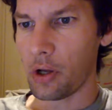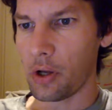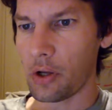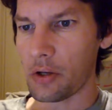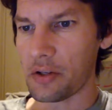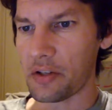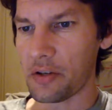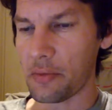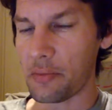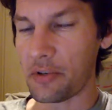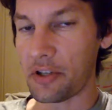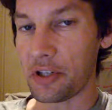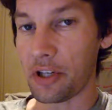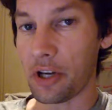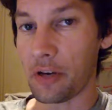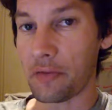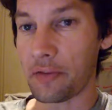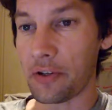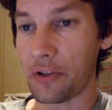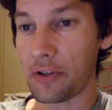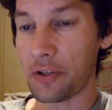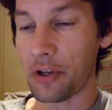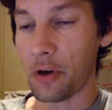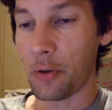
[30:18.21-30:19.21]
some stuff
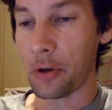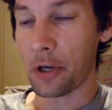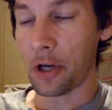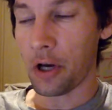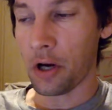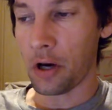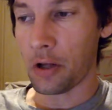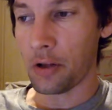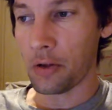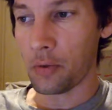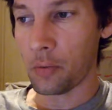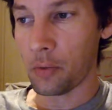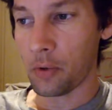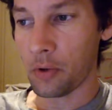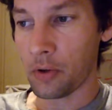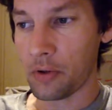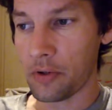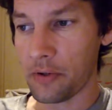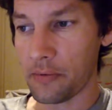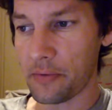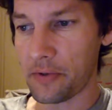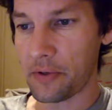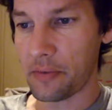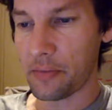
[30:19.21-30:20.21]
that's going on in the
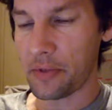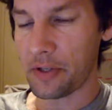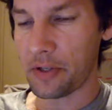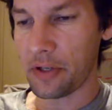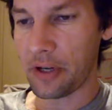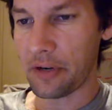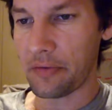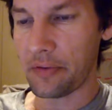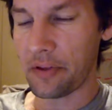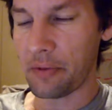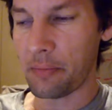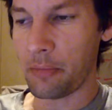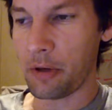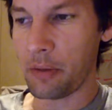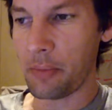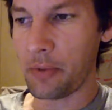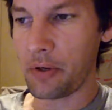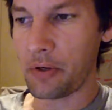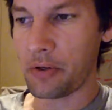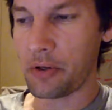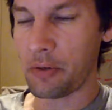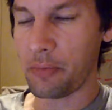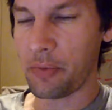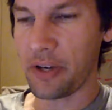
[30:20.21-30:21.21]
world, some stuff that maybe you
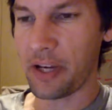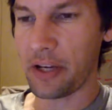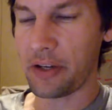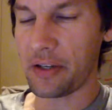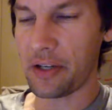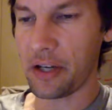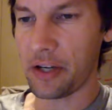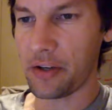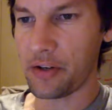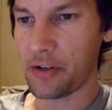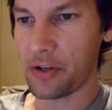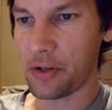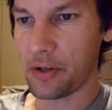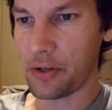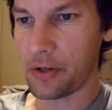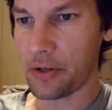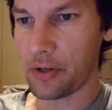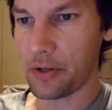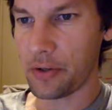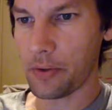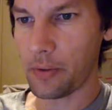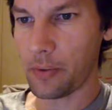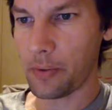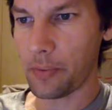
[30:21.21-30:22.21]
should pay attention
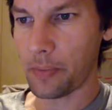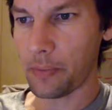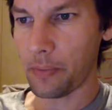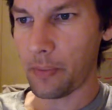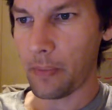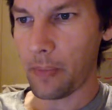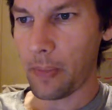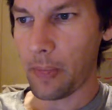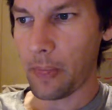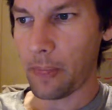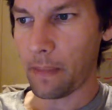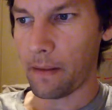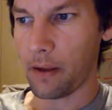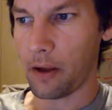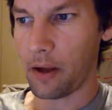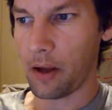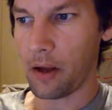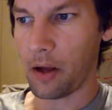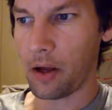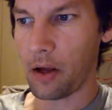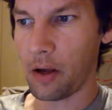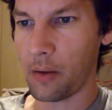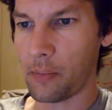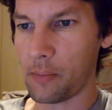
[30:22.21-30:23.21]
to,
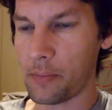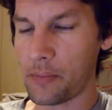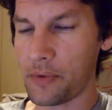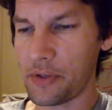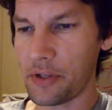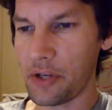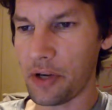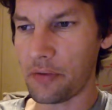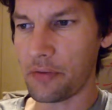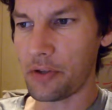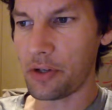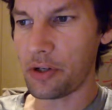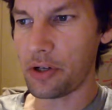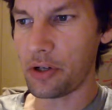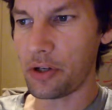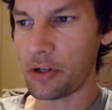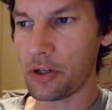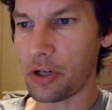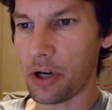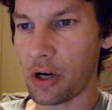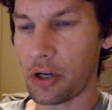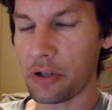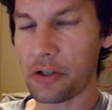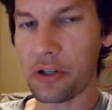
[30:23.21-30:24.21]
stuff that you can
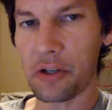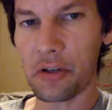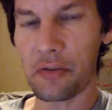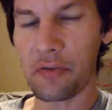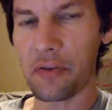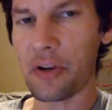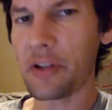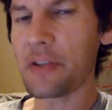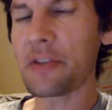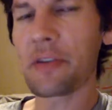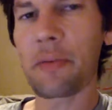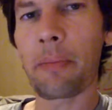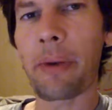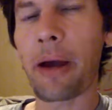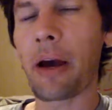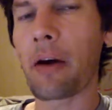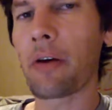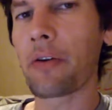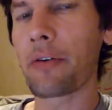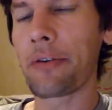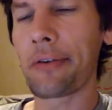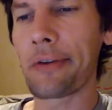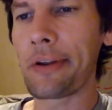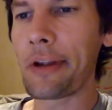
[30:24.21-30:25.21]
talk to your friends
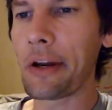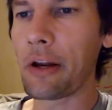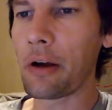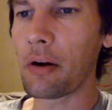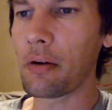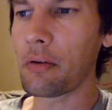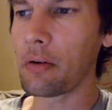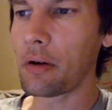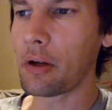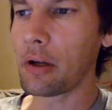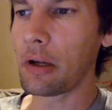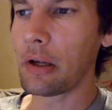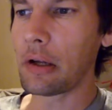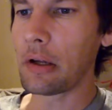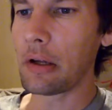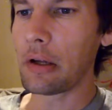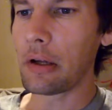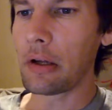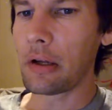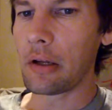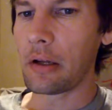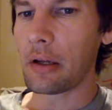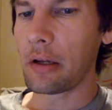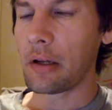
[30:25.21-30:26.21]
about, you know?
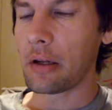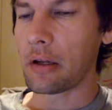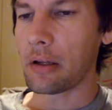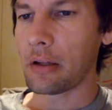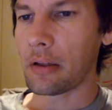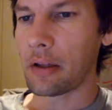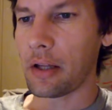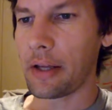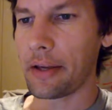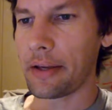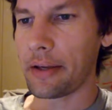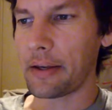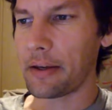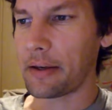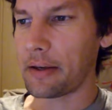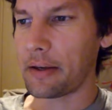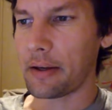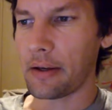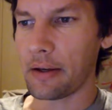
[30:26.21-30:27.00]
Like,